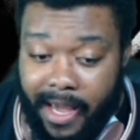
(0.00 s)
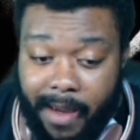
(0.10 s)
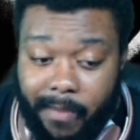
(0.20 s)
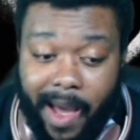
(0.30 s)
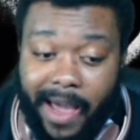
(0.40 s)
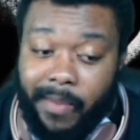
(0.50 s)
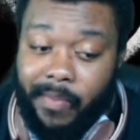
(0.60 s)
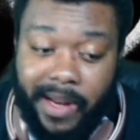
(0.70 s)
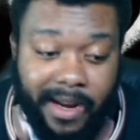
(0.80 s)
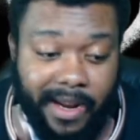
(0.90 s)
in my
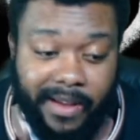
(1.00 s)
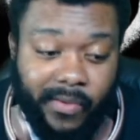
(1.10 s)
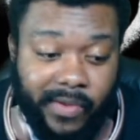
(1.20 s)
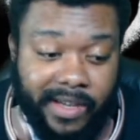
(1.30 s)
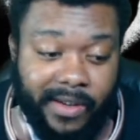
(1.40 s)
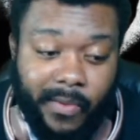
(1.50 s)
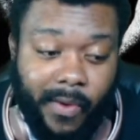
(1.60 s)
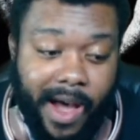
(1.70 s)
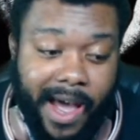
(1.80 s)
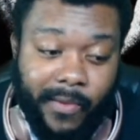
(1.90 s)
opinion, there's a reason
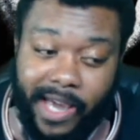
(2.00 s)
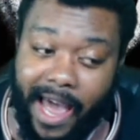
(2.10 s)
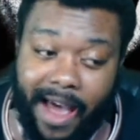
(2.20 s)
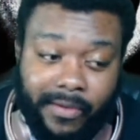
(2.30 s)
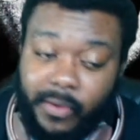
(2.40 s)
why we have